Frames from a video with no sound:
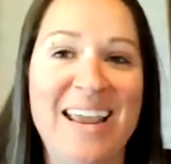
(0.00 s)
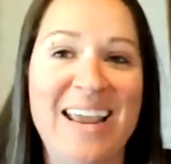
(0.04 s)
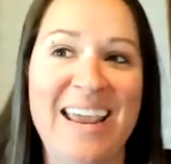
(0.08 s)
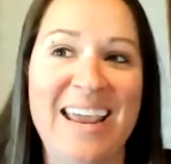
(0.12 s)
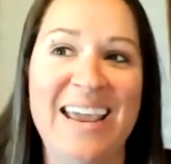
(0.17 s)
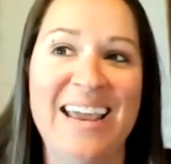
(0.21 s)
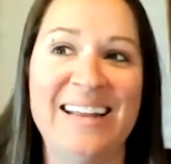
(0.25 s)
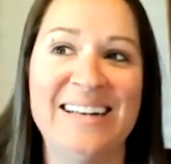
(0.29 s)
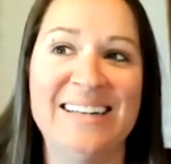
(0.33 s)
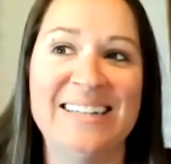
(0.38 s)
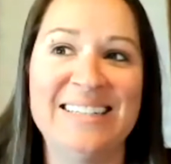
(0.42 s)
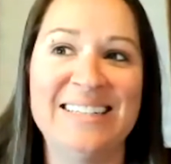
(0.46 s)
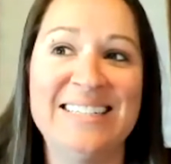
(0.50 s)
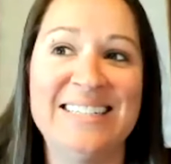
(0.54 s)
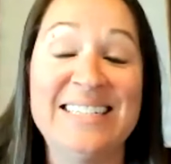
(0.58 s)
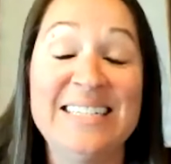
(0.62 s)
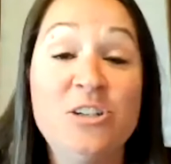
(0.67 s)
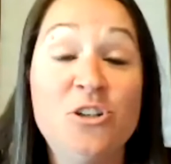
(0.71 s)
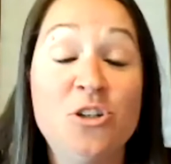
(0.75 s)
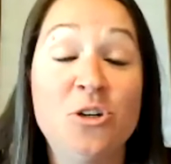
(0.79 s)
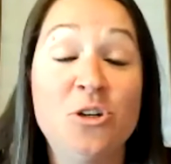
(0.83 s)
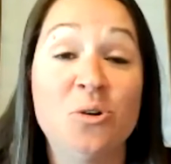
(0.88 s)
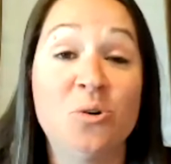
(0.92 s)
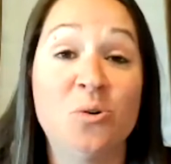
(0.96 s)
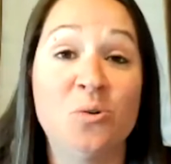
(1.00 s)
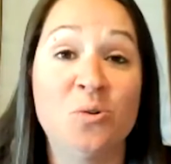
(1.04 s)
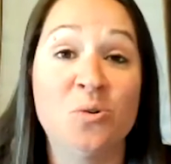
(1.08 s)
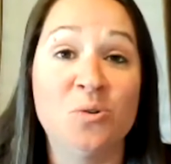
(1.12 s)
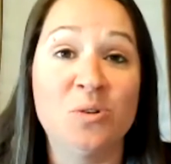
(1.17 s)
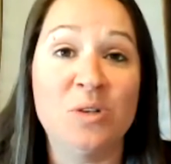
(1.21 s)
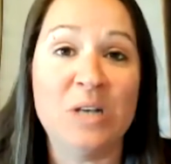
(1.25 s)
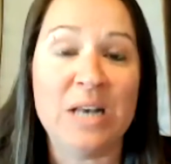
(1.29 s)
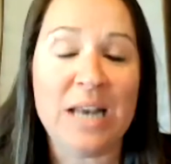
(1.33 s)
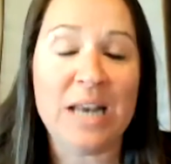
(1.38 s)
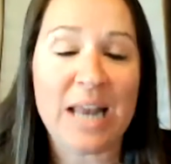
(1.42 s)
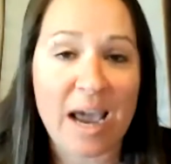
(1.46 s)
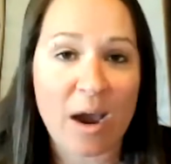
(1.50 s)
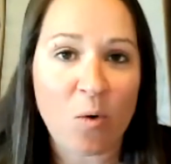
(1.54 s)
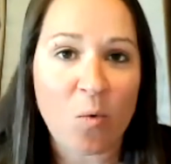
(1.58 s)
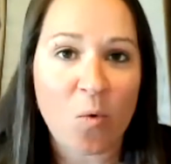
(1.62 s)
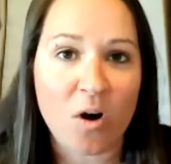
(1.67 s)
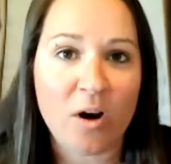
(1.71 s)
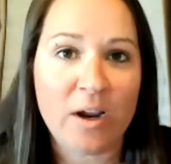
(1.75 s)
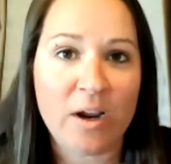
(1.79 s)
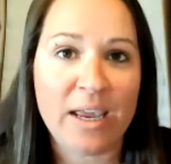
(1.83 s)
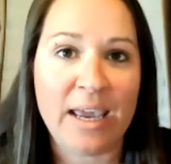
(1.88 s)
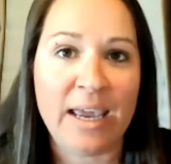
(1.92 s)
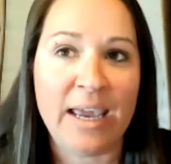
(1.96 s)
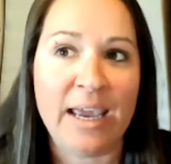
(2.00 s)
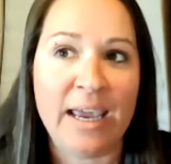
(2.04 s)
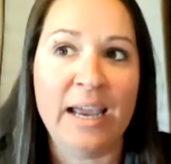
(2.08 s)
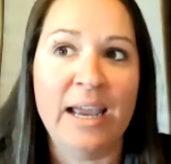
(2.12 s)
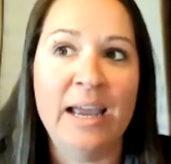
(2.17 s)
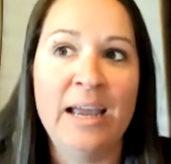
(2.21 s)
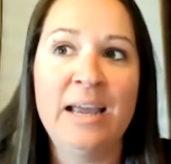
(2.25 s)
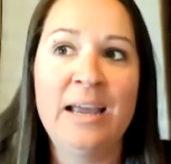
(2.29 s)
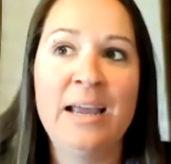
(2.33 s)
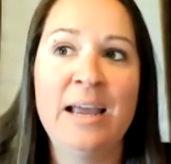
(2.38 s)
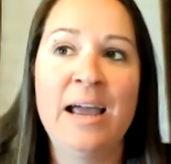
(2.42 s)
and digital networking,